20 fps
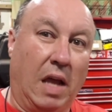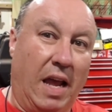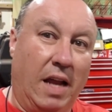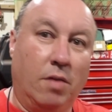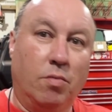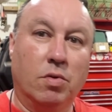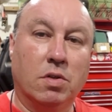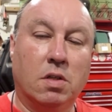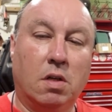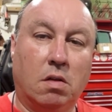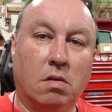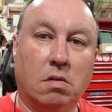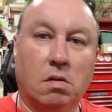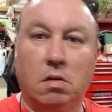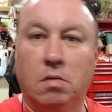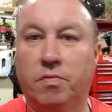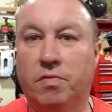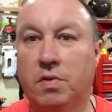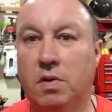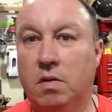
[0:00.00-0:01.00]
end results
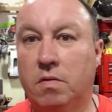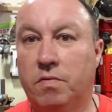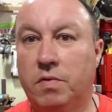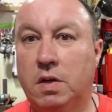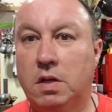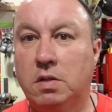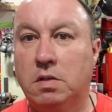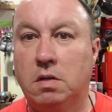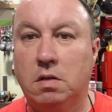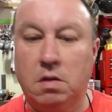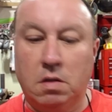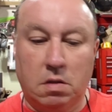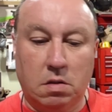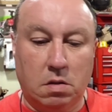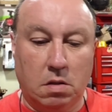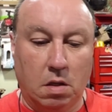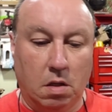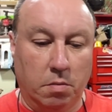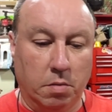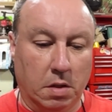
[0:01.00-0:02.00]
or finishing, it's
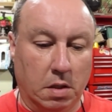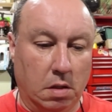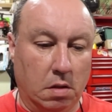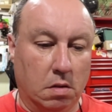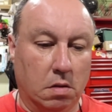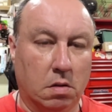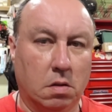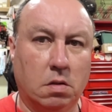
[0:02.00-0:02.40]
not a big deal.